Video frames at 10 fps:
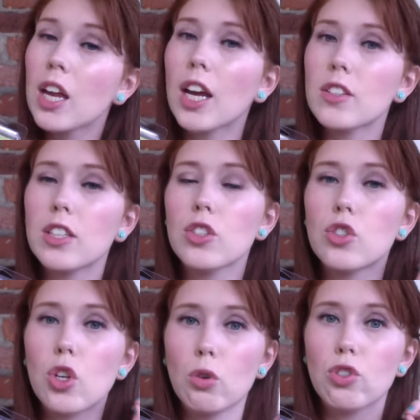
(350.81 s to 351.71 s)
because it is
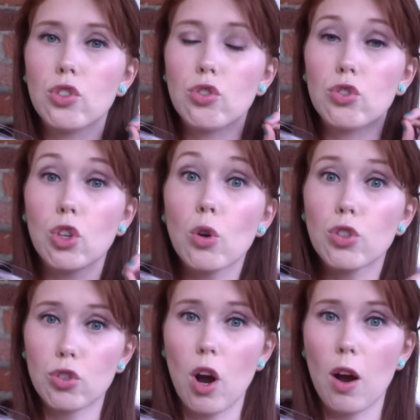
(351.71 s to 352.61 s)
so
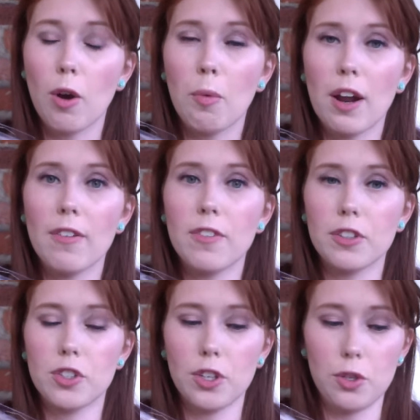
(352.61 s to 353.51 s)
strong when I
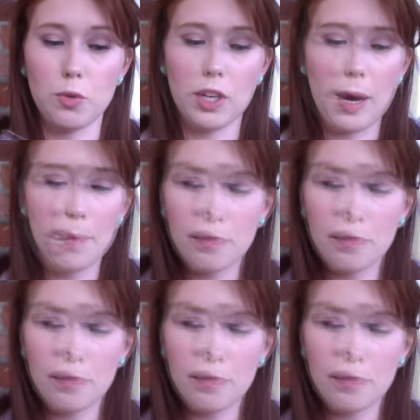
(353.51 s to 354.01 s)
first start using it.